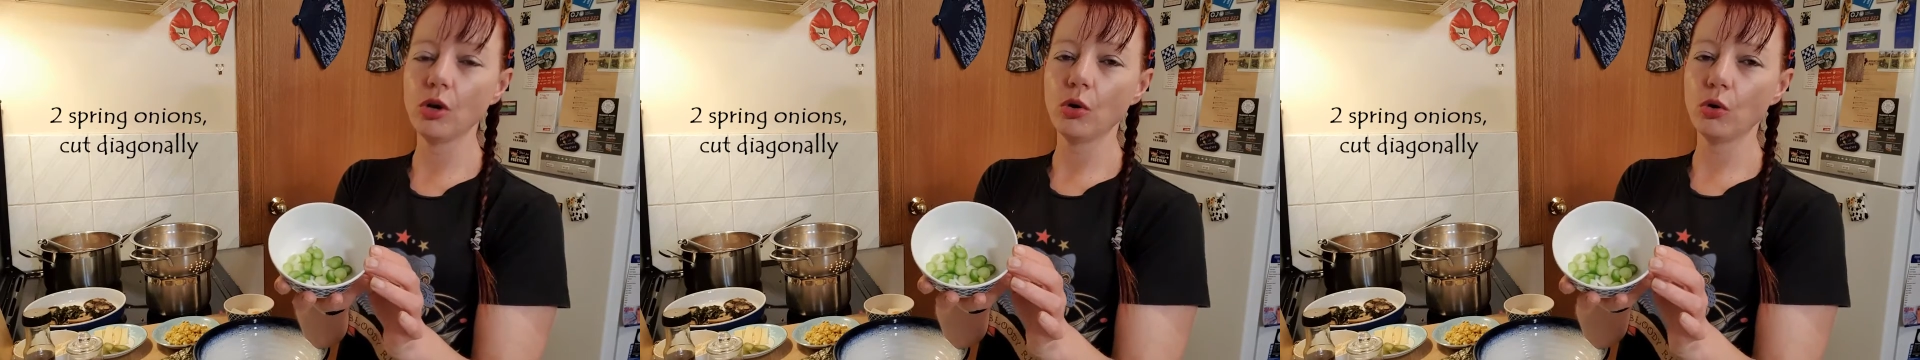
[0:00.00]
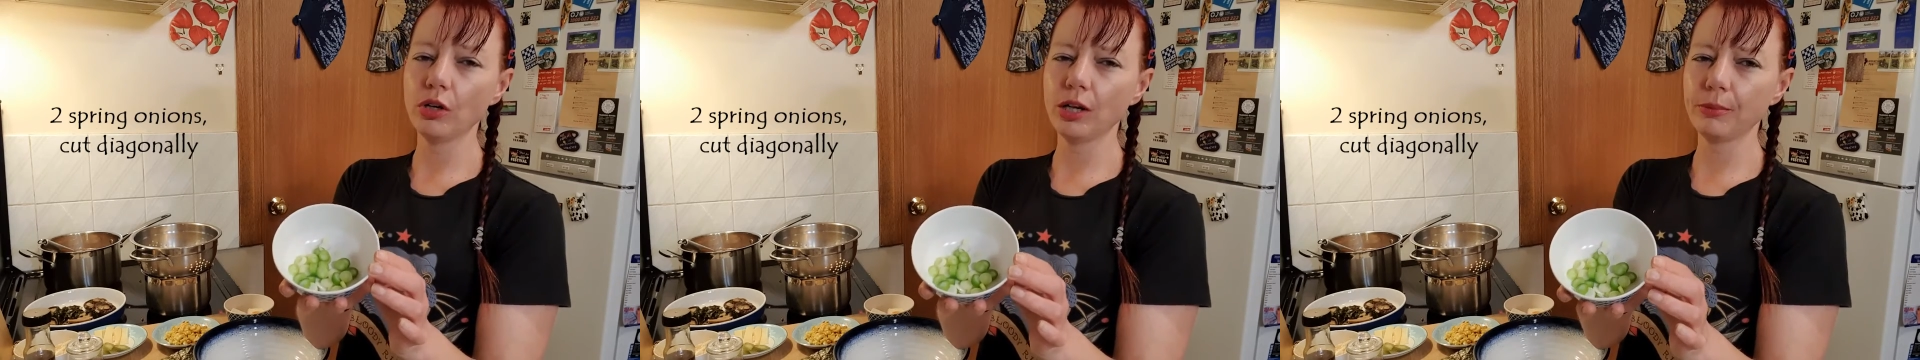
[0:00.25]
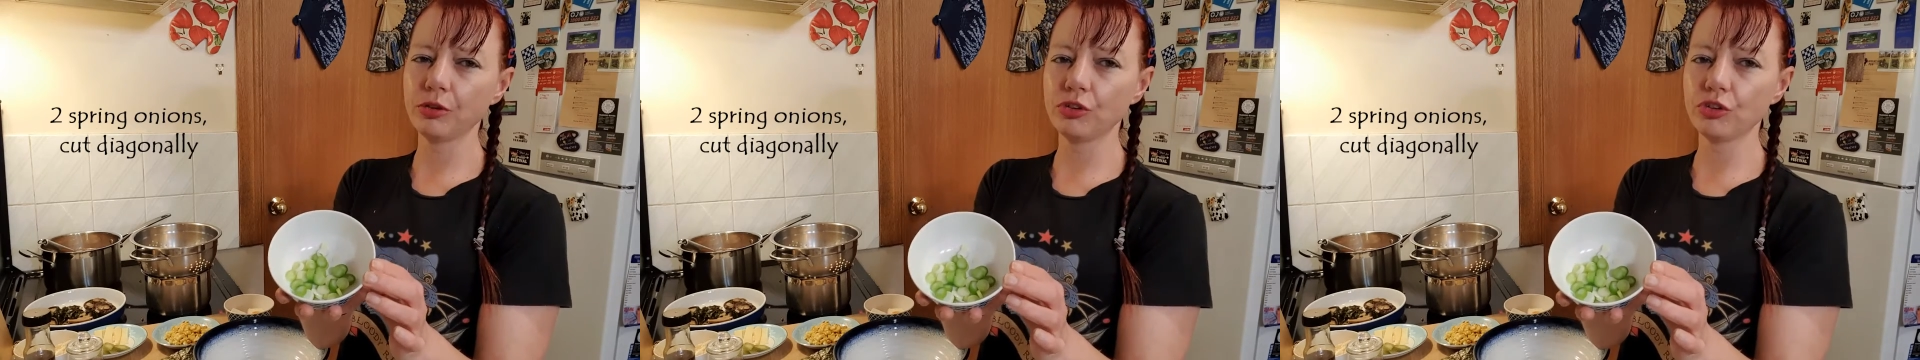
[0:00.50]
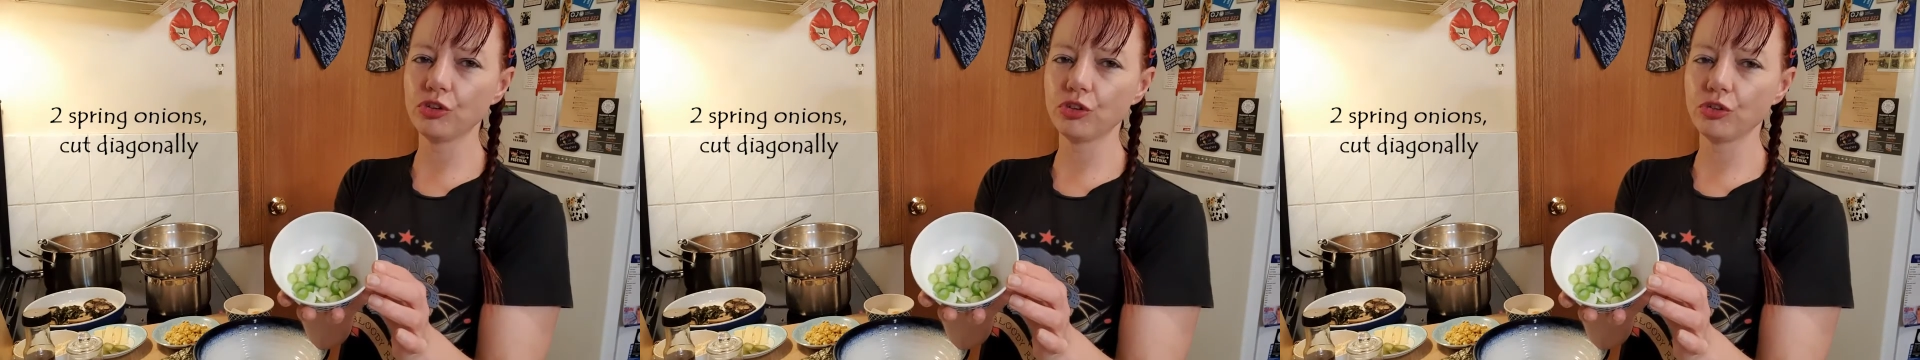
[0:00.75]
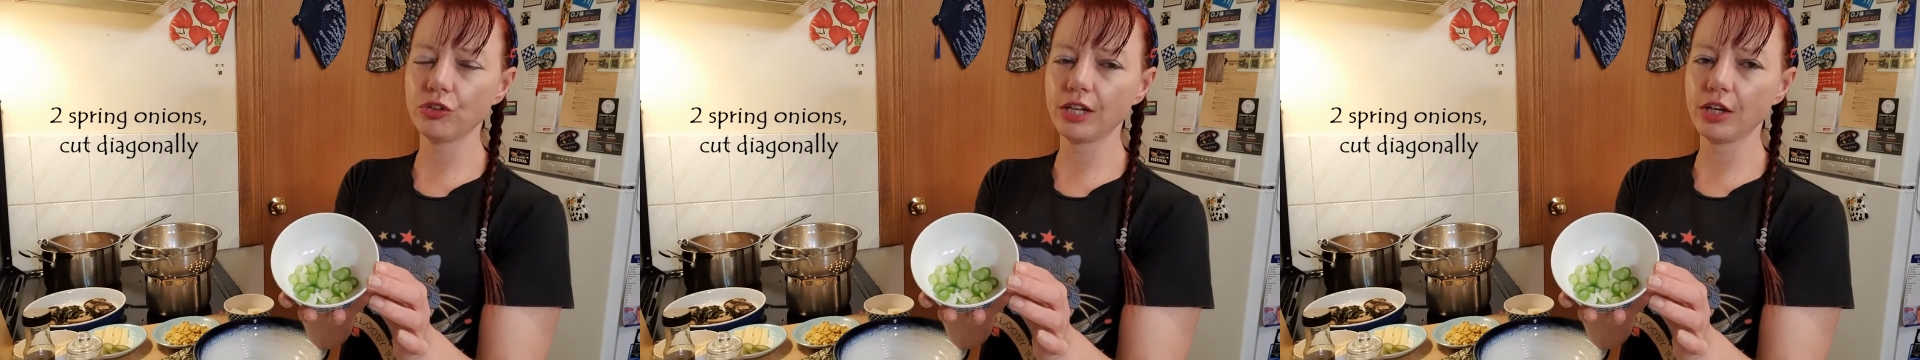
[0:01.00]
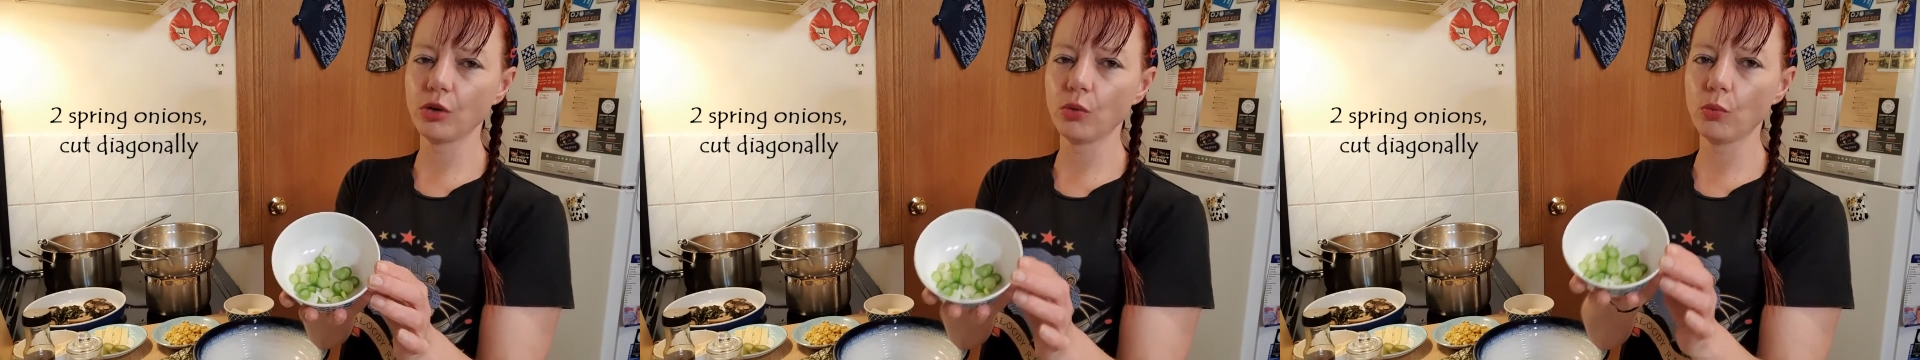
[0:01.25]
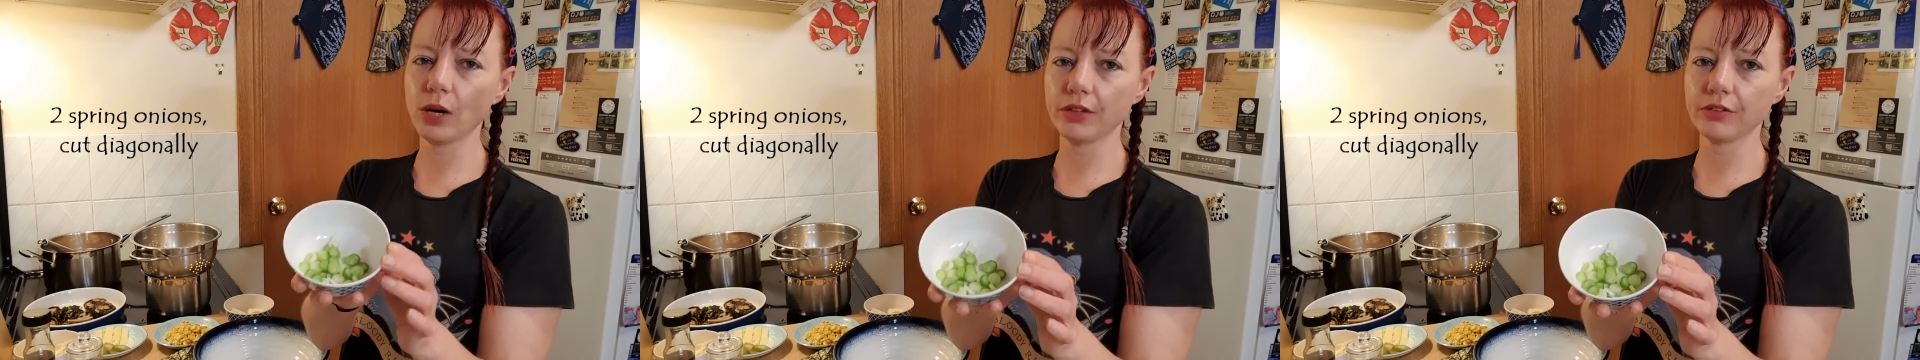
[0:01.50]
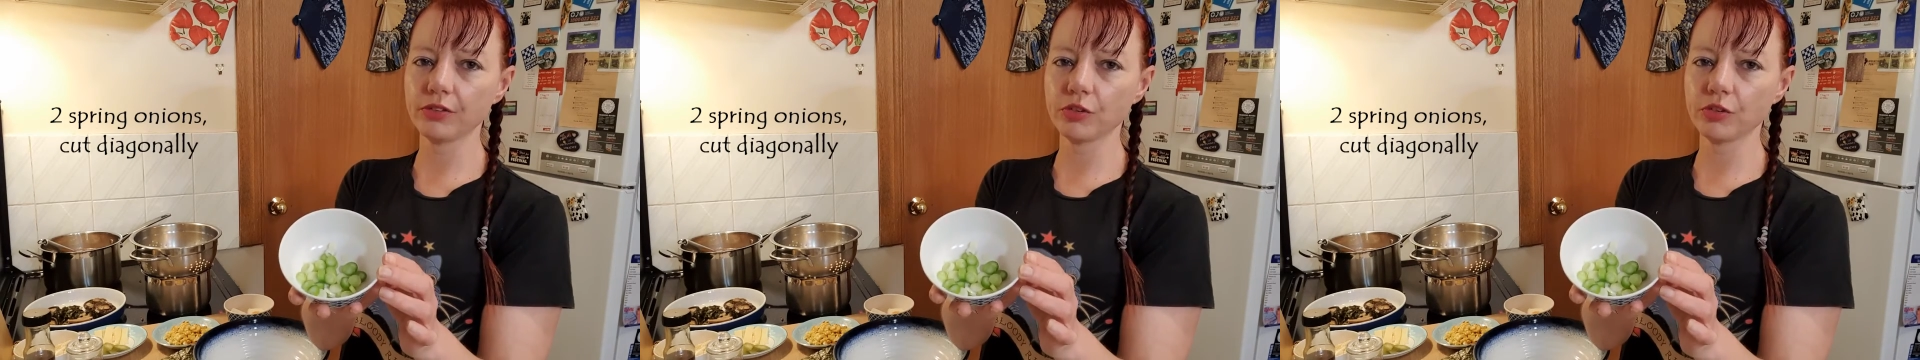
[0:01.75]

all up you're just using 1